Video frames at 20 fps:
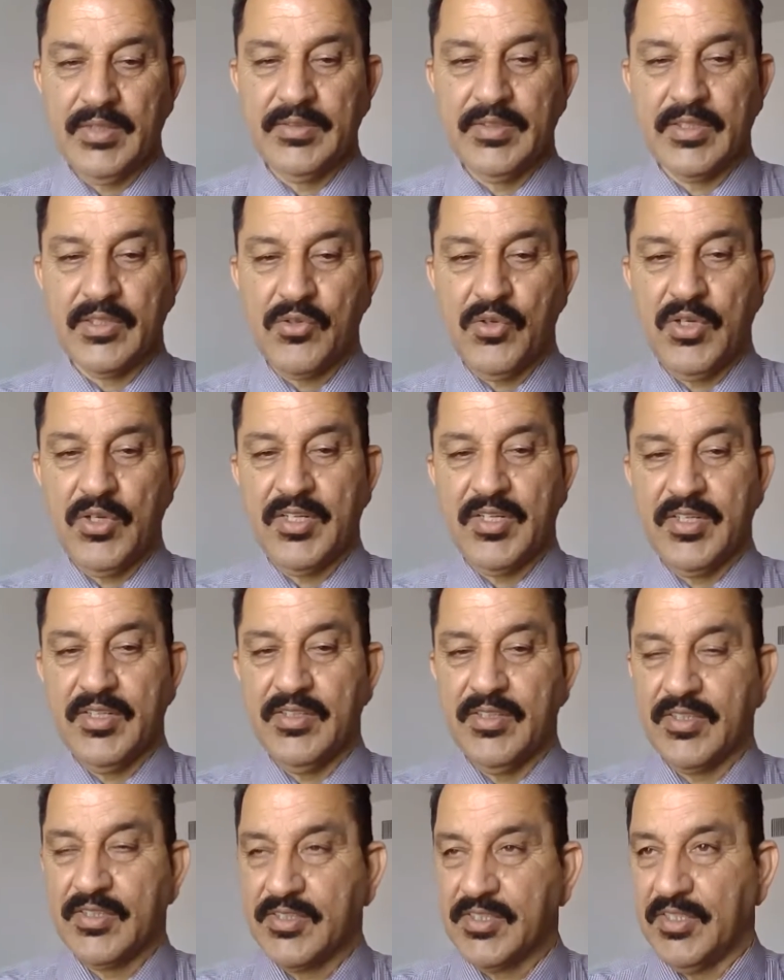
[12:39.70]
either
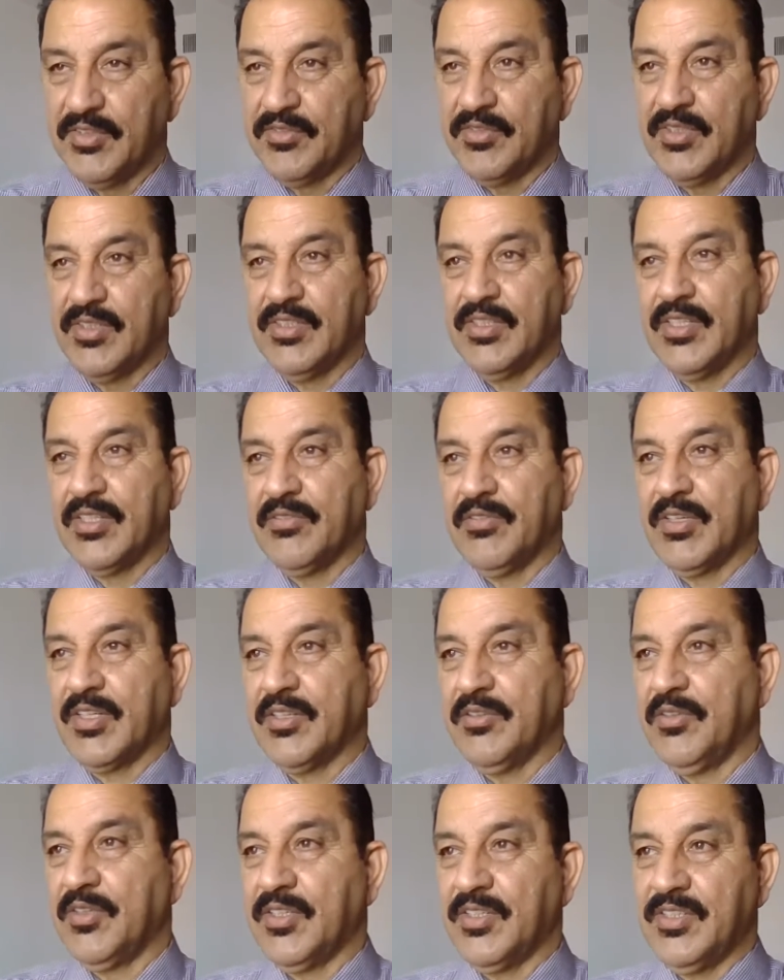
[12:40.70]
quality or safety or
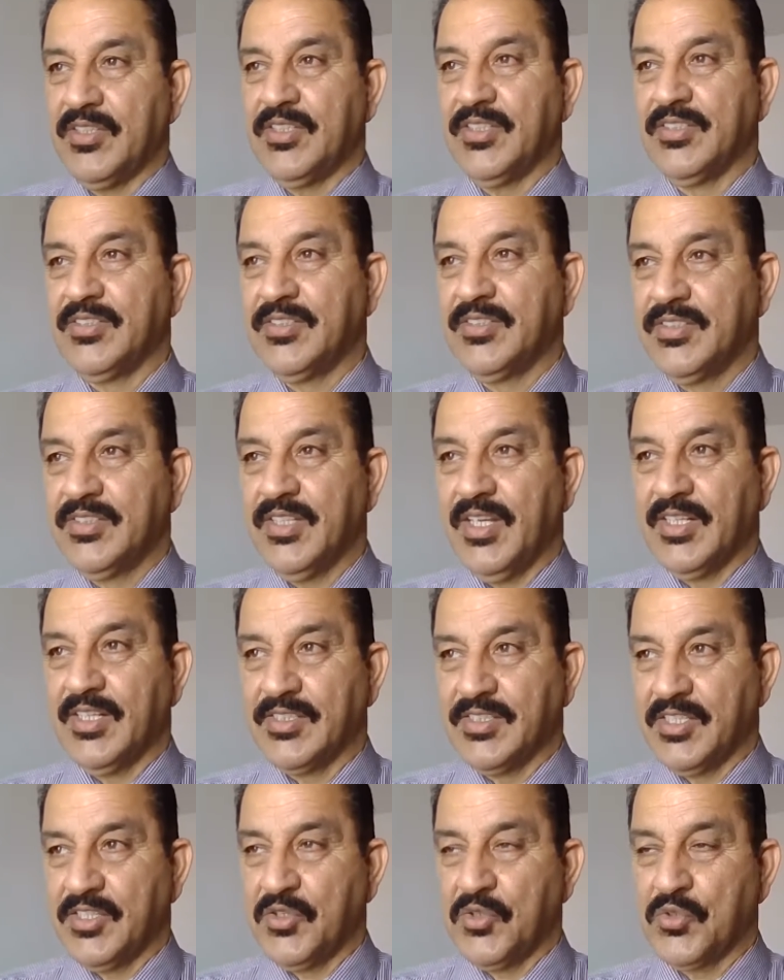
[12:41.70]
whatever it is,
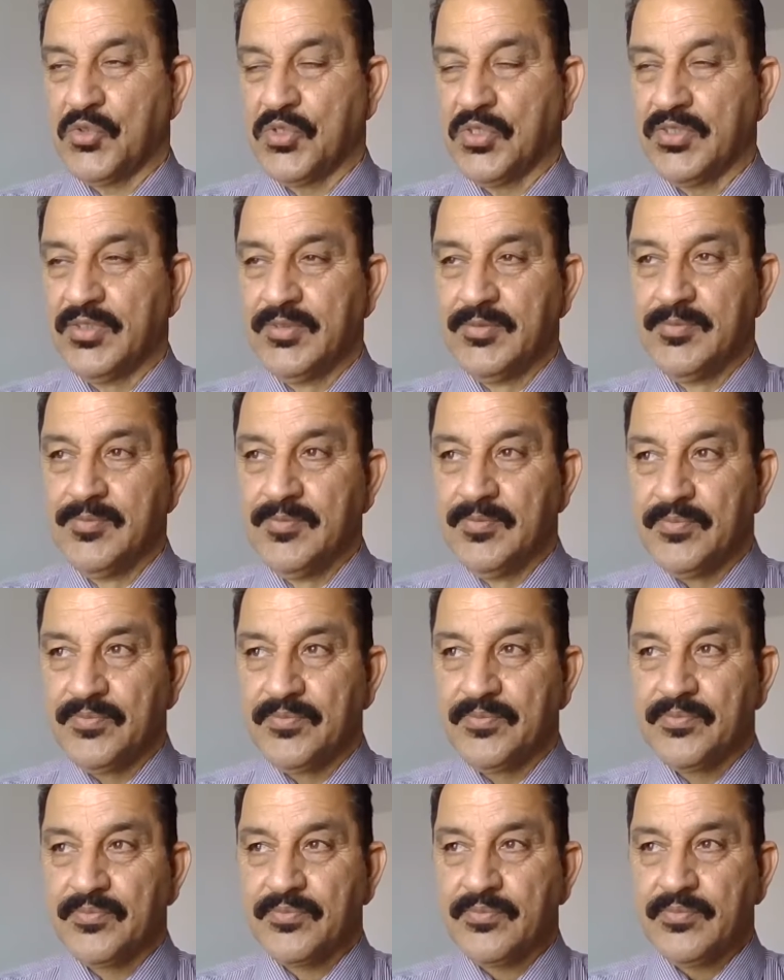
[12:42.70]
execution,
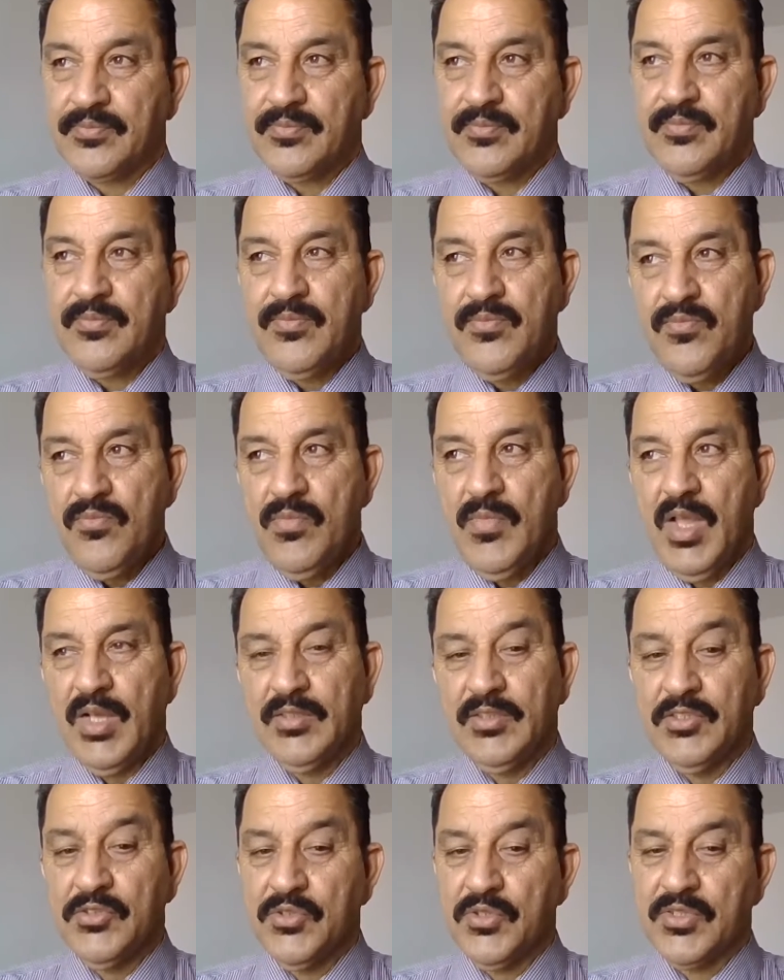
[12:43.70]

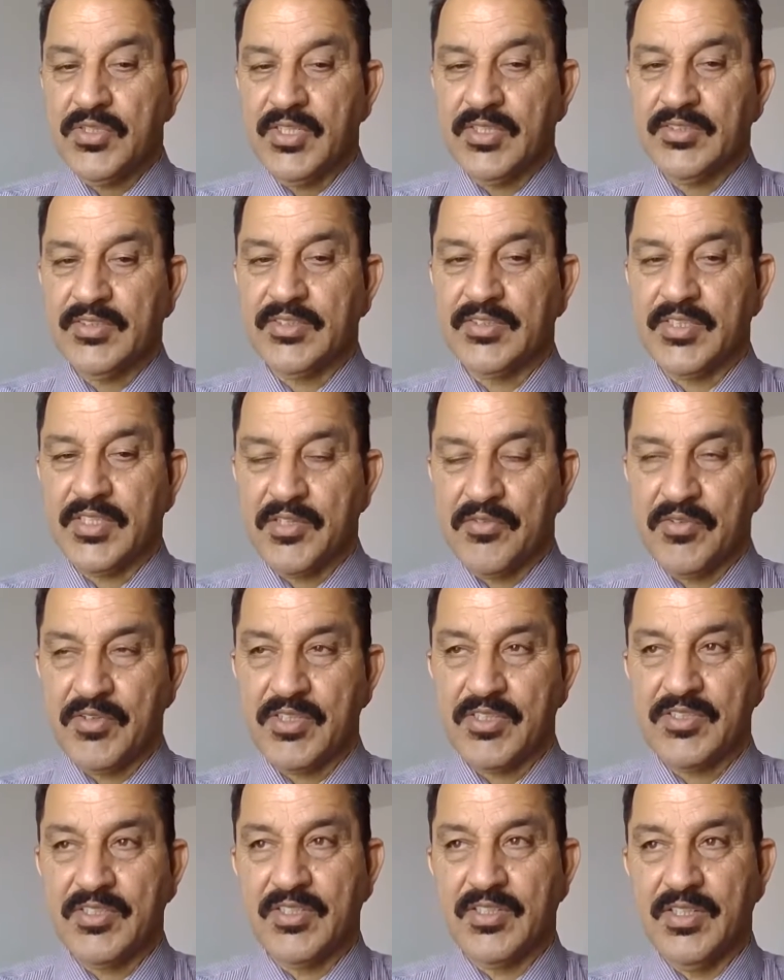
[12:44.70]
they should get the
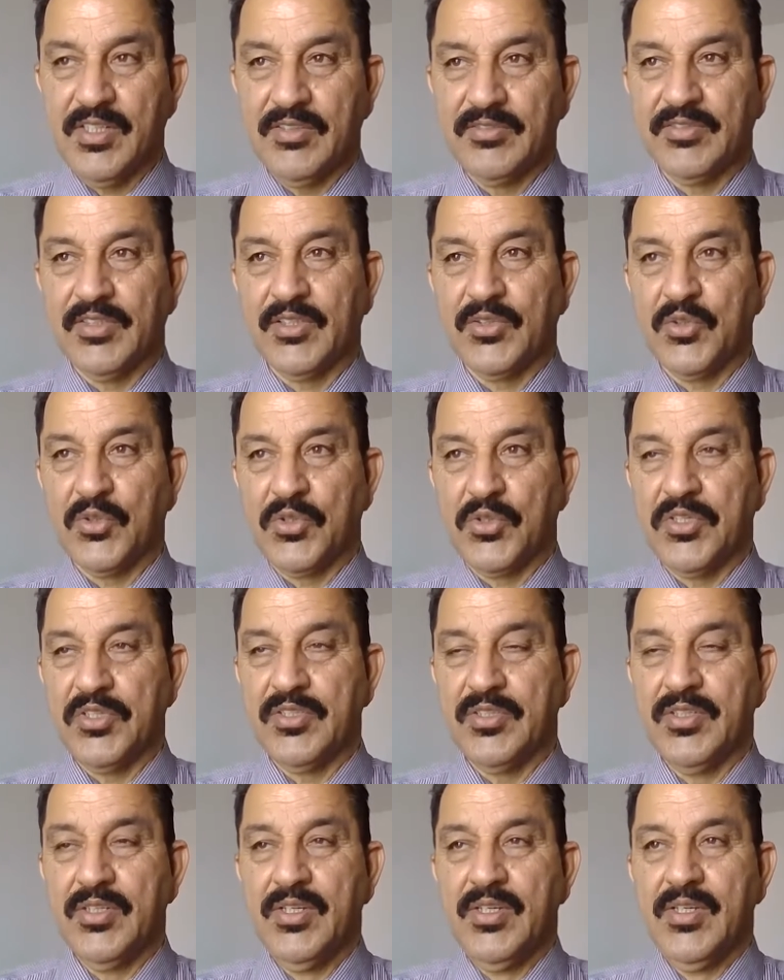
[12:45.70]
certification of the
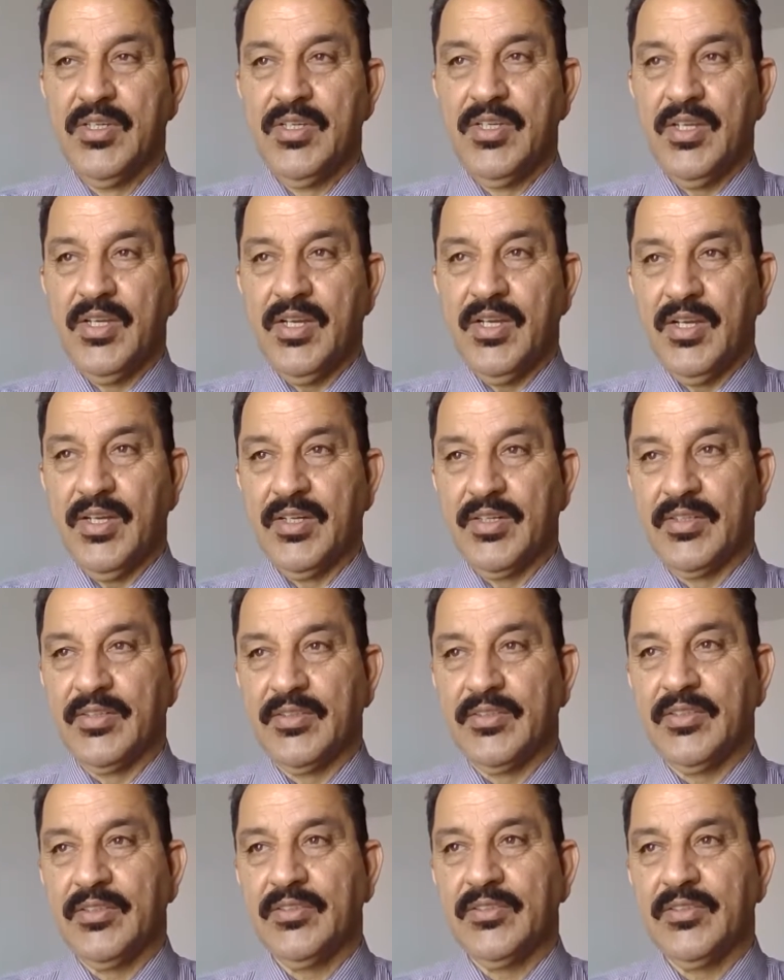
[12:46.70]
Korean,
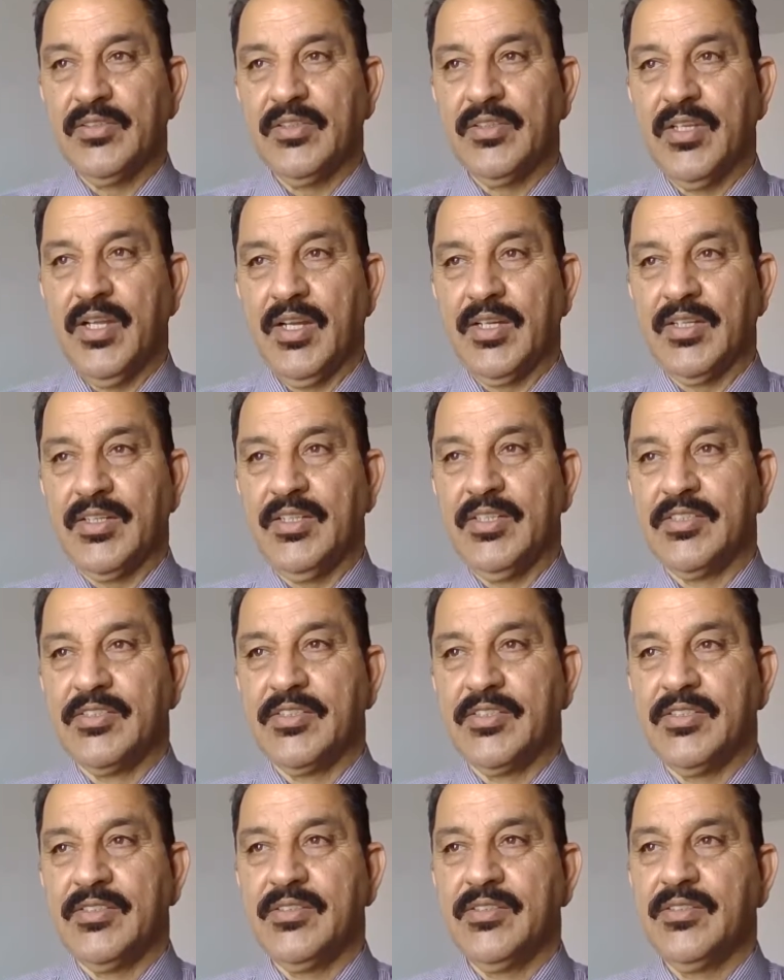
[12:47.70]
and at
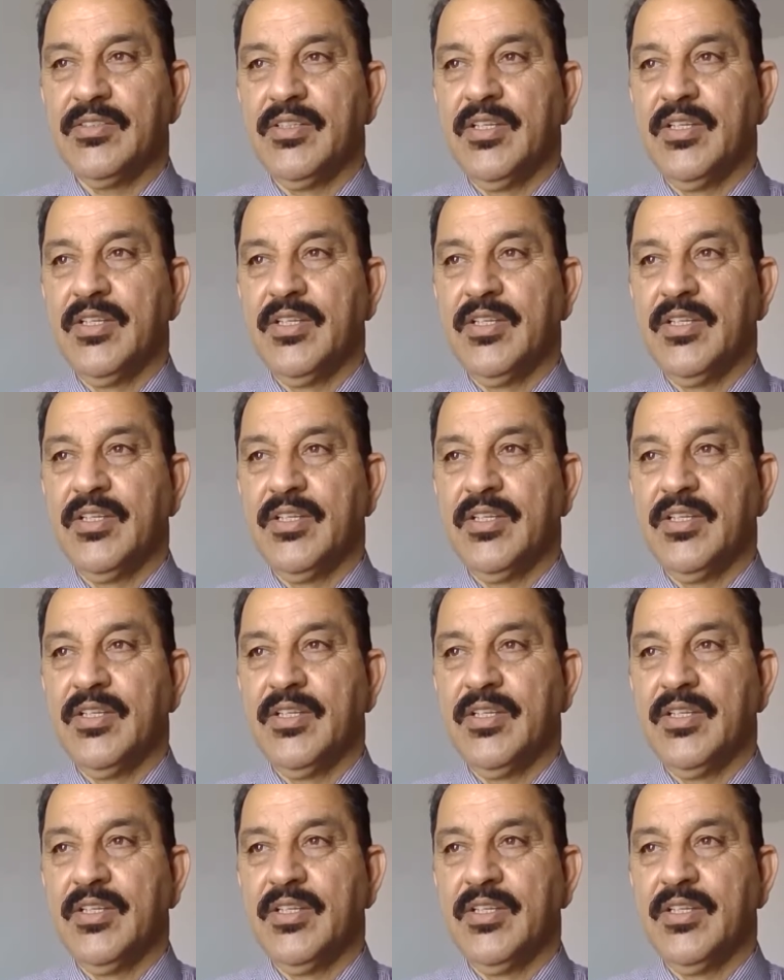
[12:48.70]
least